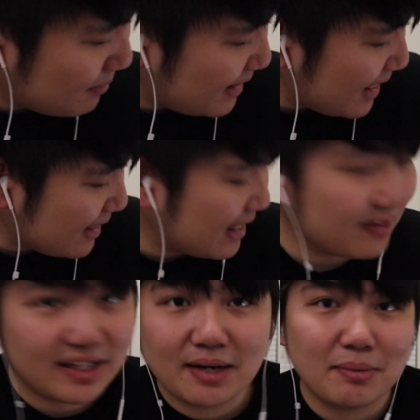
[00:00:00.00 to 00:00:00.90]
But yeah,
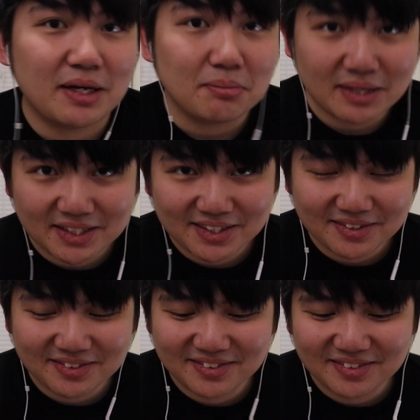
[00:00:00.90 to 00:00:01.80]
now that I made a mess,
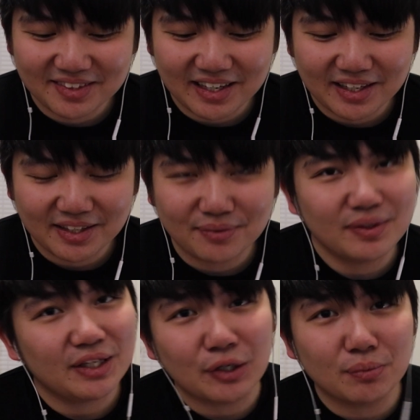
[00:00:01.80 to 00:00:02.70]
I
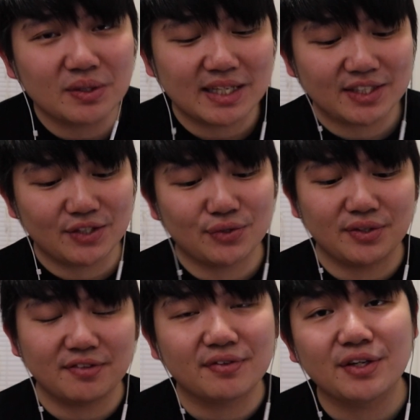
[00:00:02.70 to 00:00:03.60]
really hope you guys
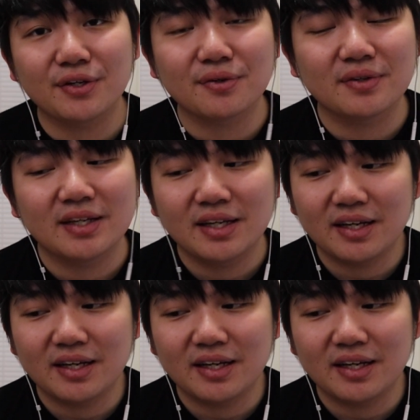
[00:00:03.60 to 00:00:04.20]
enjoy the video.